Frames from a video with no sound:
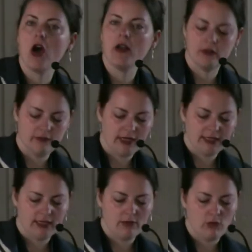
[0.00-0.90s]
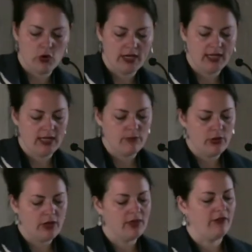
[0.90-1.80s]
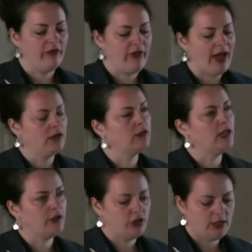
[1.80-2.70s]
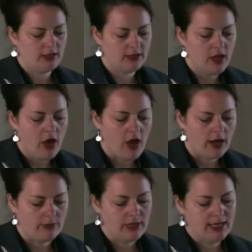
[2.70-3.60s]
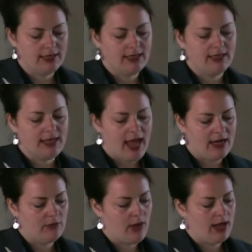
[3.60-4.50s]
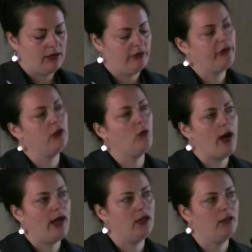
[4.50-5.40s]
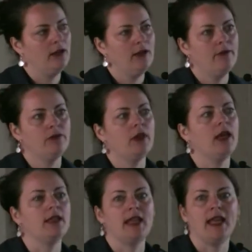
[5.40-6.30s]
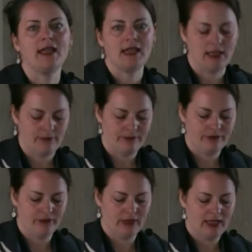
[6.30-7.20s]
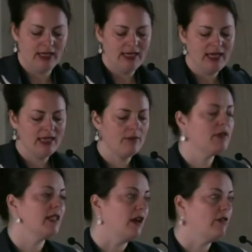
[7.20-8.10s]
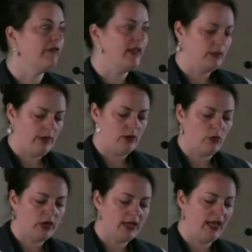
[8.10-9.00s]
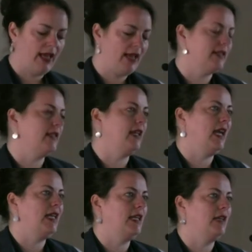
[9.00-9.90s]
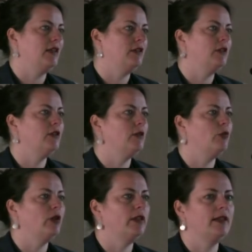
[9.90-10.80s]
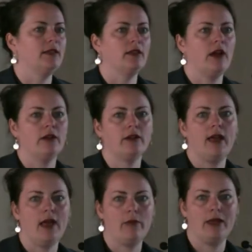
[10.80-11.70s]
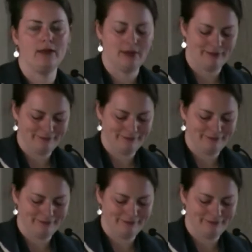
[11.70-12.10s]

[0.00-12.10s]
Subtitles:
On a recent morning, he put the final touches on a piece he's had in mind for a while, a nanny. He himself has been working as a nanny to support his art habit.